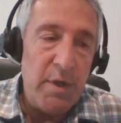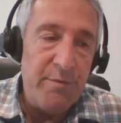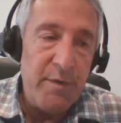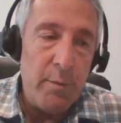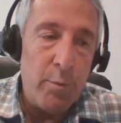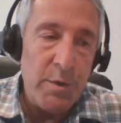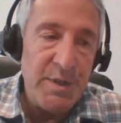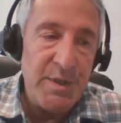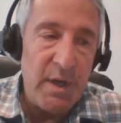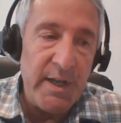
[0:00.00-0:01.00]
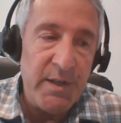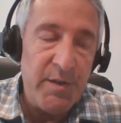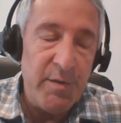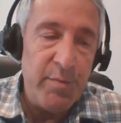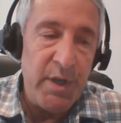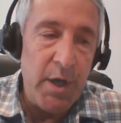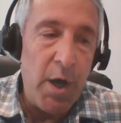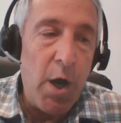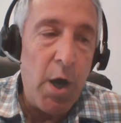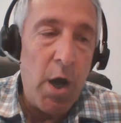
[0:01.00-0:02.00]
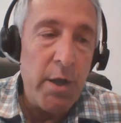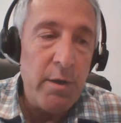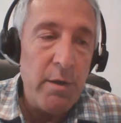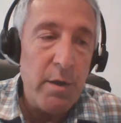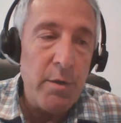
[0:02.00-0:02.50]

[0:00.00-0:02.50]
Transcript: If it were selected to be on,